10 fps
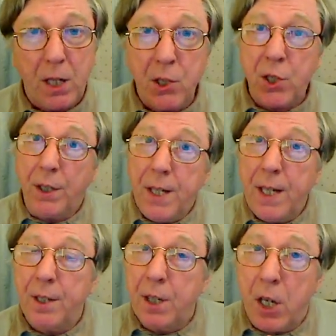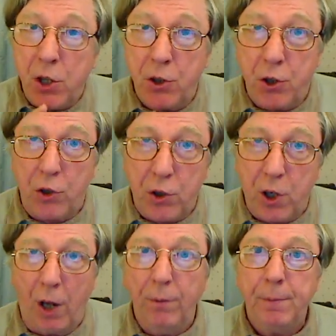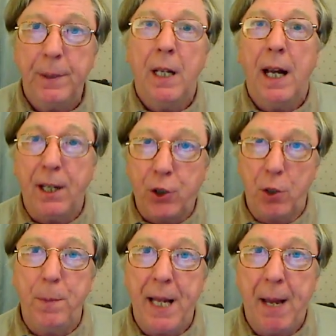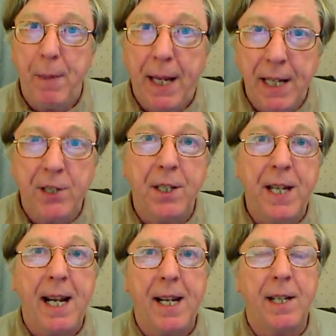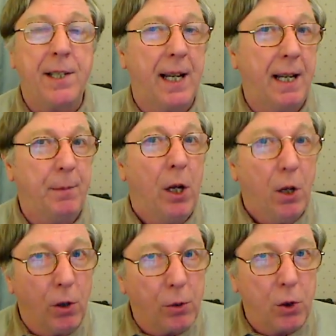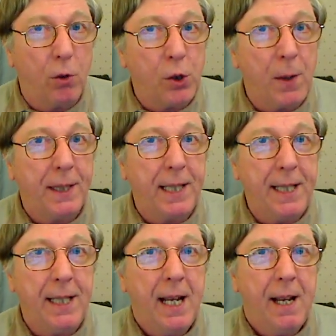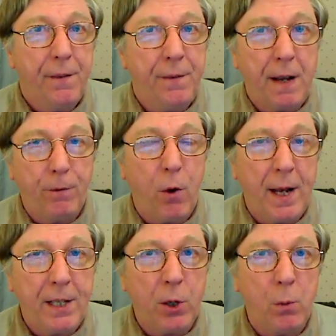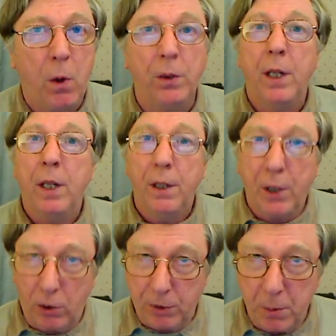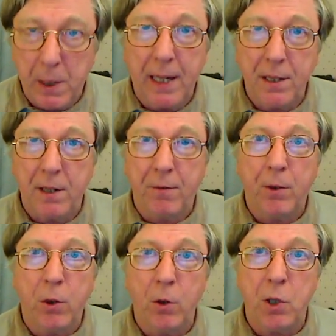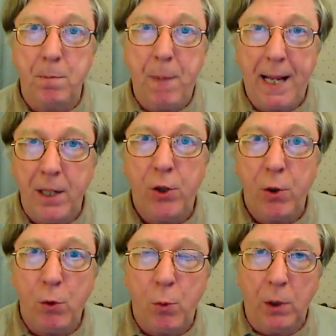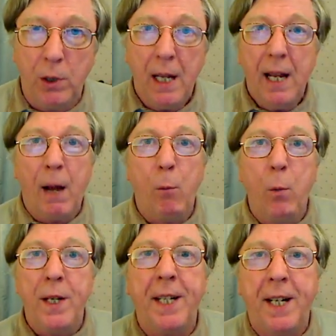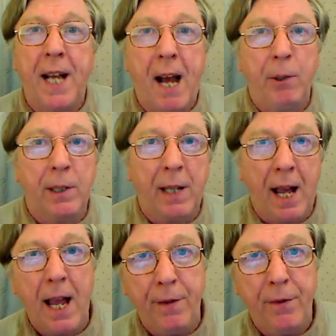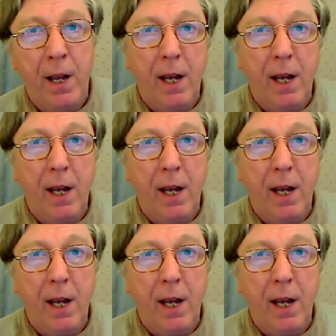Sunday that has just gone at 2 p.m. Eastern Daylight Time on TalkShoe ID 54821. The Cultum Collective, of course, met as usual, and we did our live